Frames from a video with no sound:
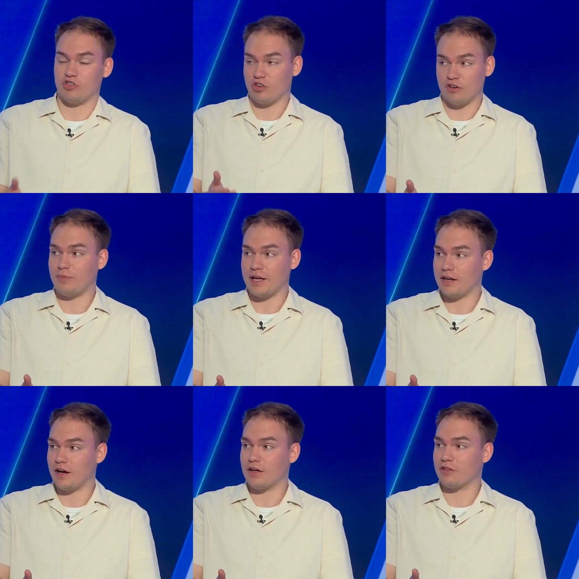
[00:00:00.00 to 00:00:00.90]
Should have
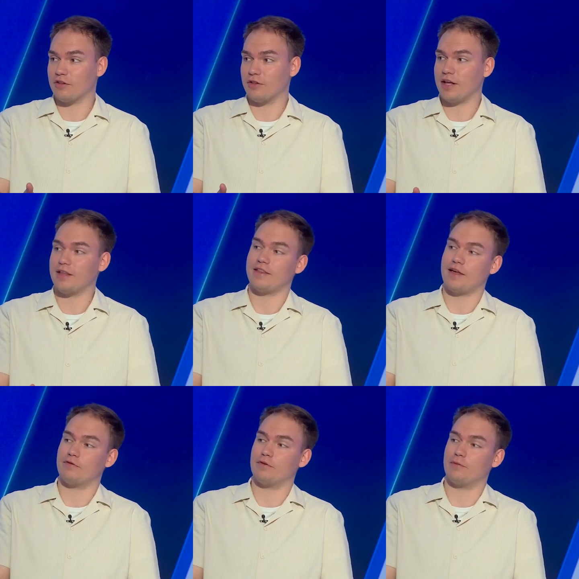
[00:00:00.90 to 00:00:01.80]
beaten Arsenal at
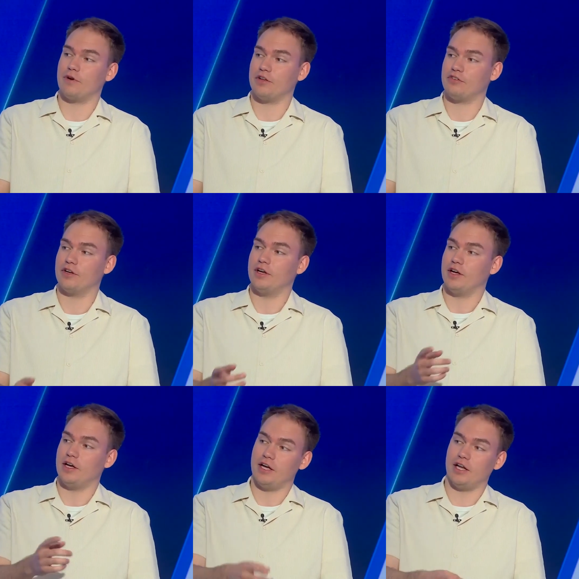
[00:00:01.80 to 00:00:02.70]
Stamford Bridge
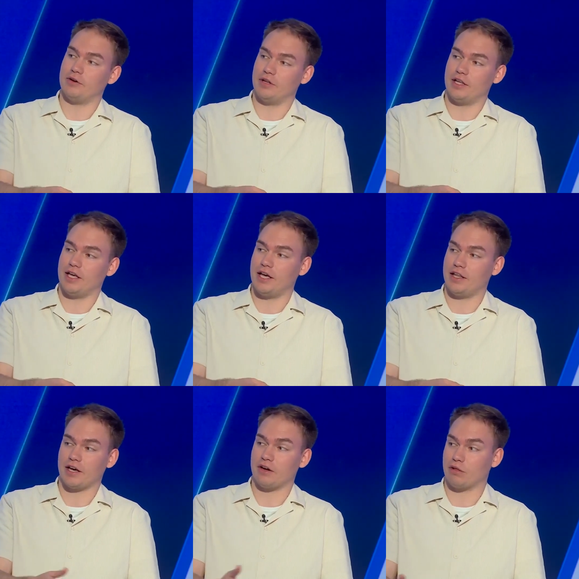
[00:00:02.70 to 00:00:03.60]
earlier in the year.
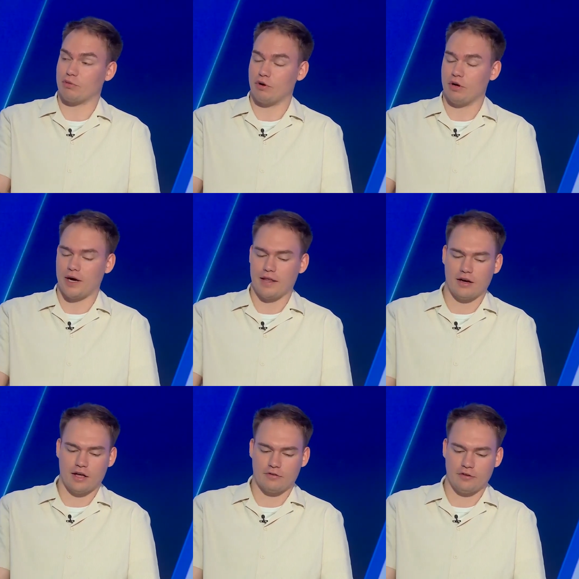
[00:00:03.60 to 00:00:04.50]
They kind of threw it away in the
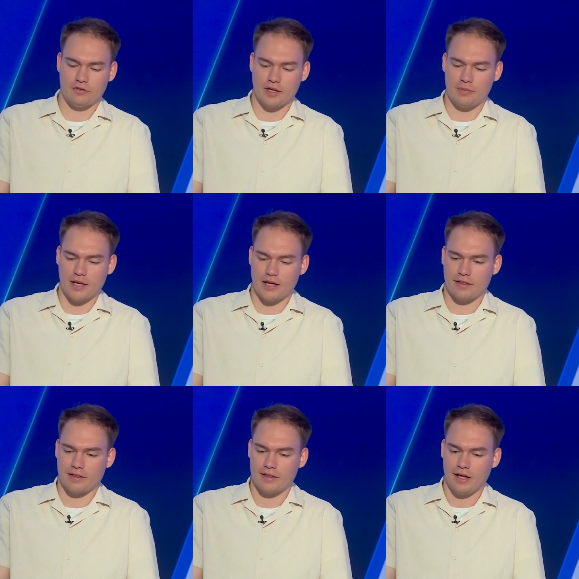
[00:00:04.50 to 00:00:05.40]
last 15
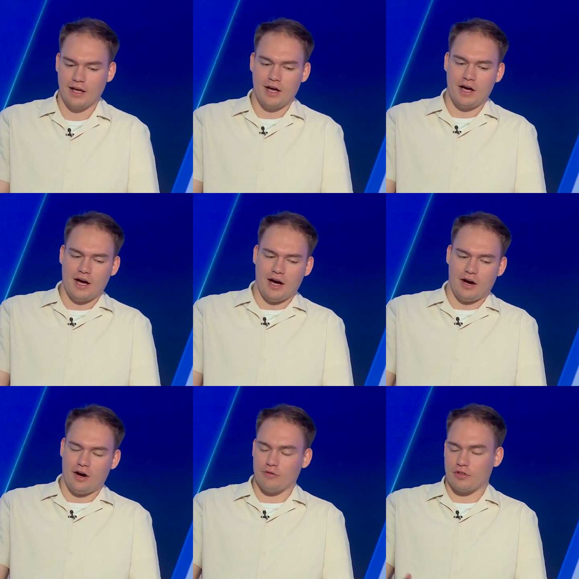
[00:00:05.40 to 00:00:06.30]
minutes.
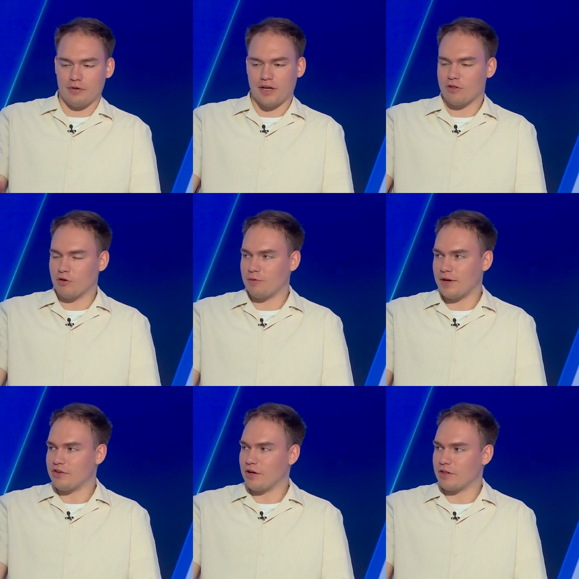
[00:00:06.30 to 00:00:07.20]
Obviously, we're going to talk
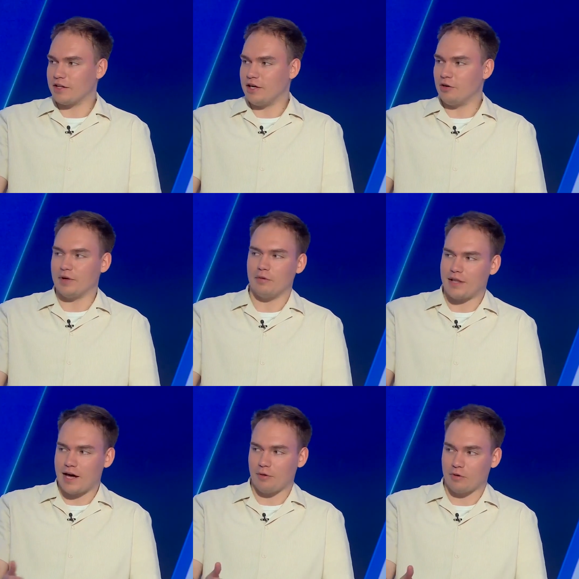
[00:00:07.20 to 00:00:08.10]
about Chelsea a little bit
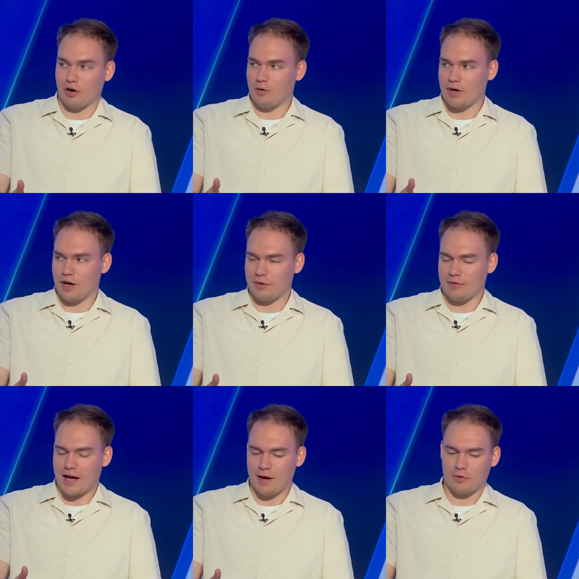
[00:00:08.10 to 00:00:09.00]
without Cole Palmer,
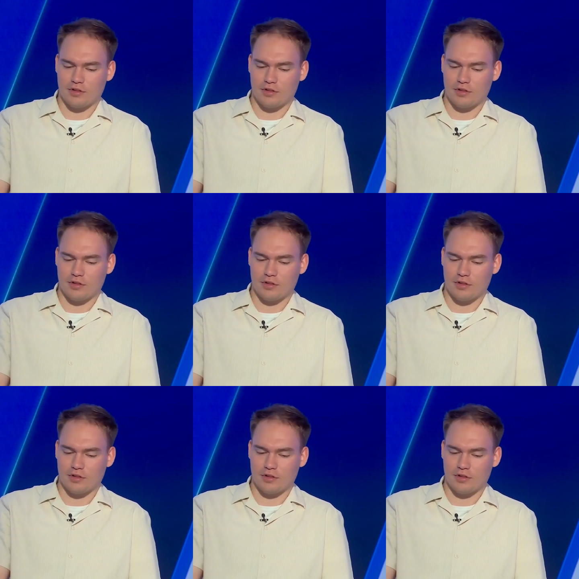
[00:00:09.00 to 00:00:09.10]
perhaps.